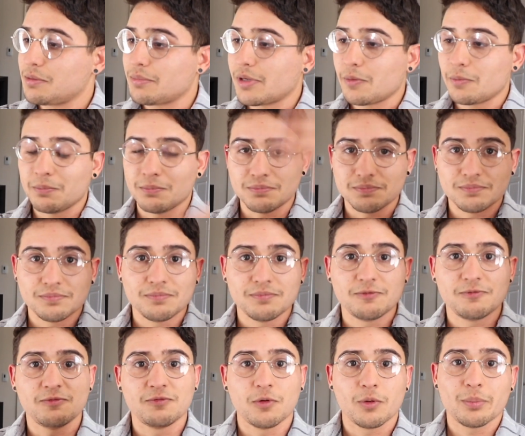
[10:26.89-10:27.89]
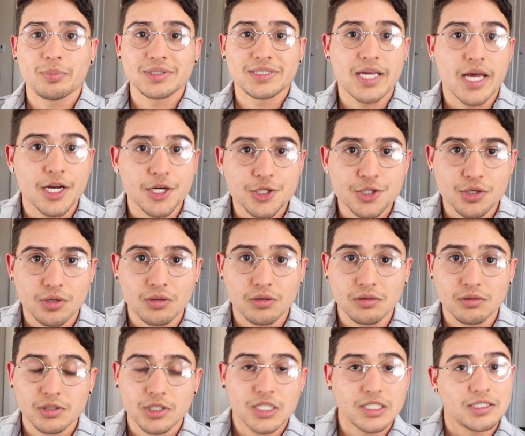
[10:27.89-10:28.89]
finding my full
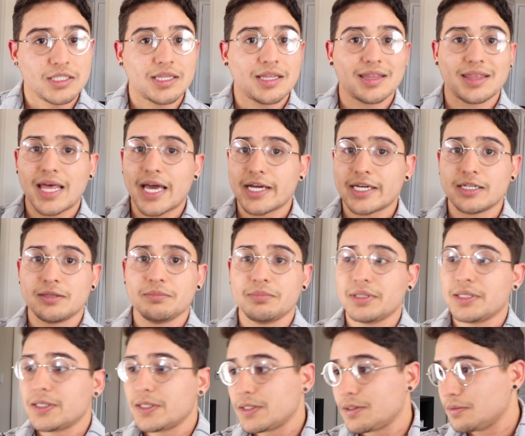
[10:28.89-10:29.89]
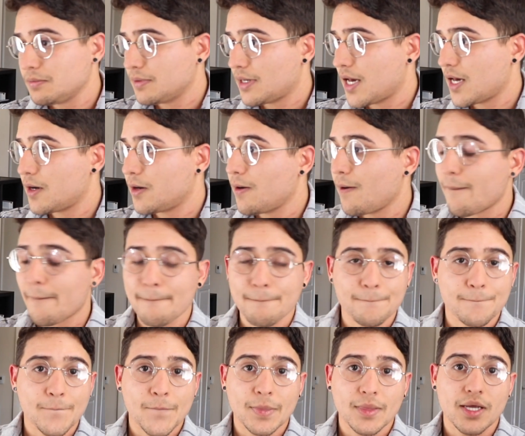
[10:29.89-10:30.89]
potential, because that can be, I
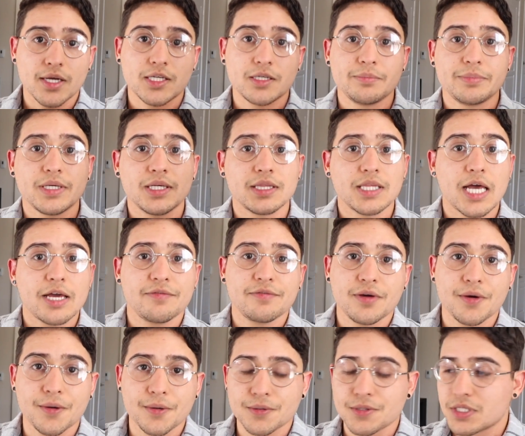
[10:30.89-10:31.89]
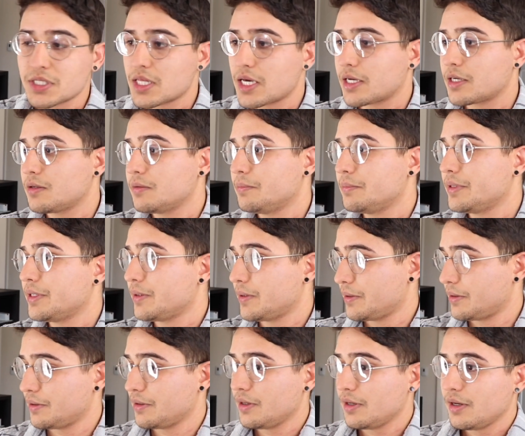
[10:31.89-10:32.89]
don't know, that can be a life coach, that
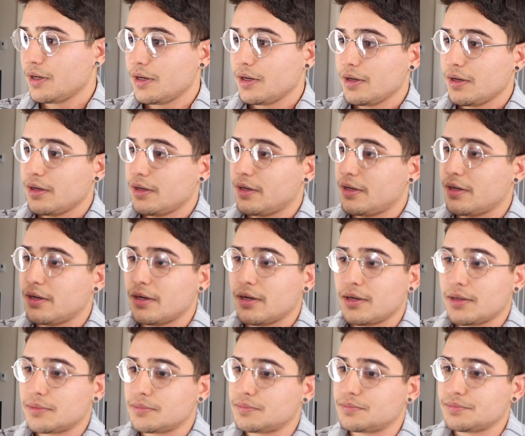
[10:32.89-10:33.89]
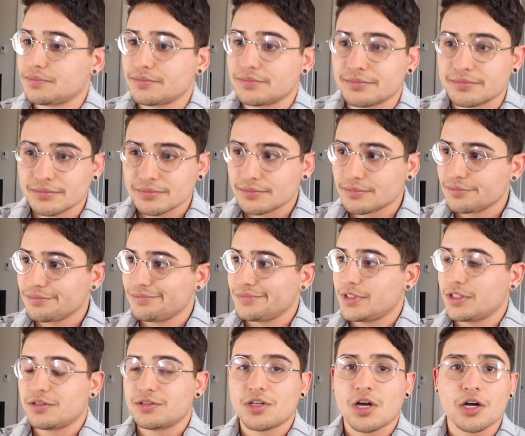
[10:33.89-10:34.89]
can be a
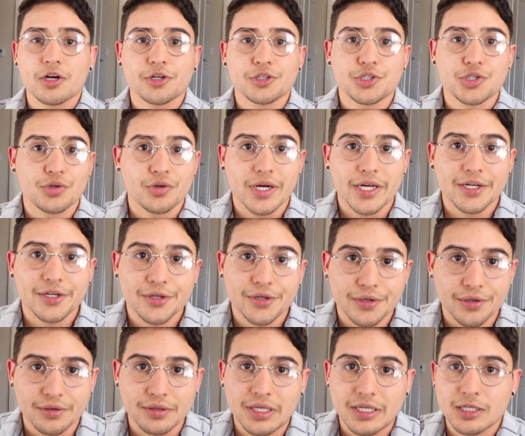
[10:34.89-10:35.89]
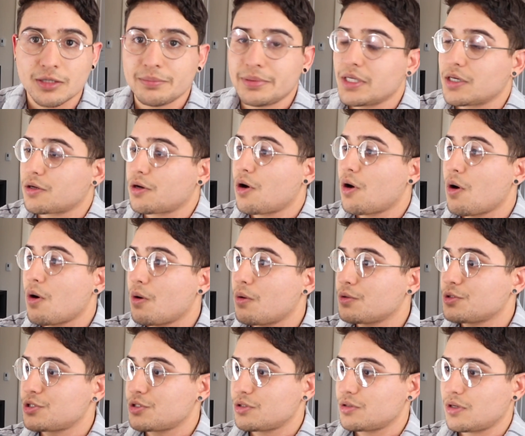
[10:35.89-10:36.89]
soccer trainer, that could be a
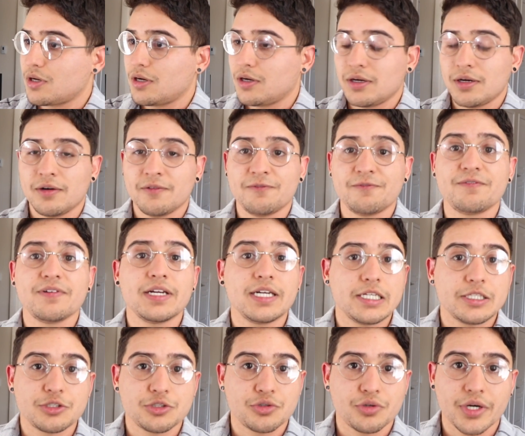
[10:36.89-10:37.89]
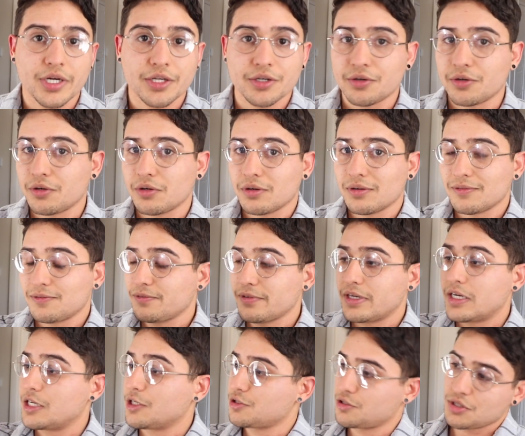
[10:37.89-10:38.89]
coach, a fitness
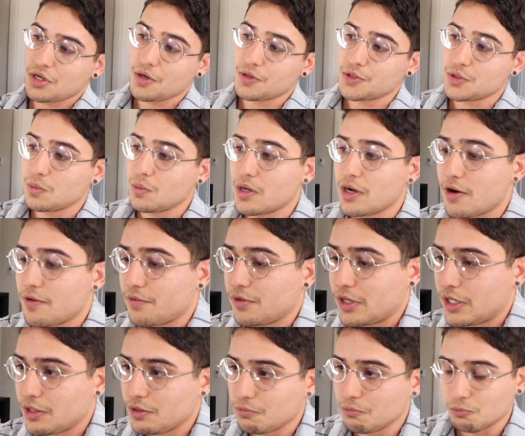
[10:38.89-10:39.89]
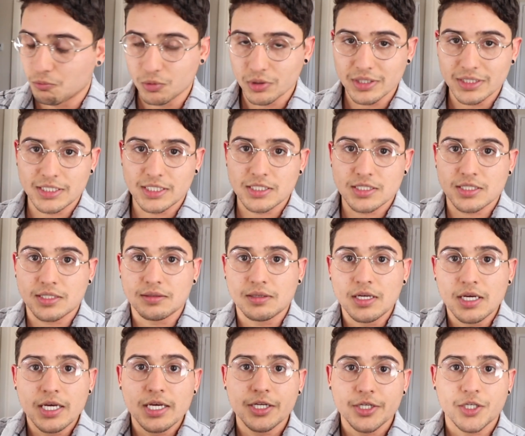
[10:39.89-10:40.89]
trainer, a fitness coach, or whatever. And it really
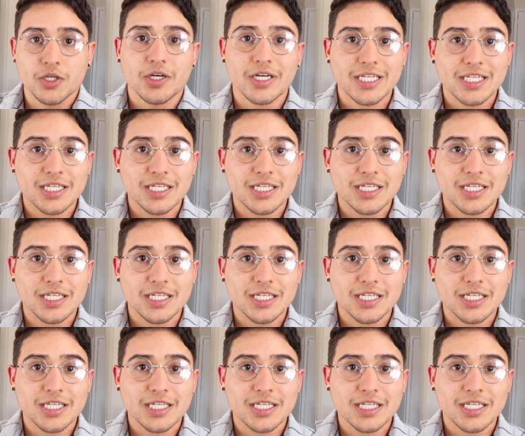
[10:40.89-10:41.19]
doesn't,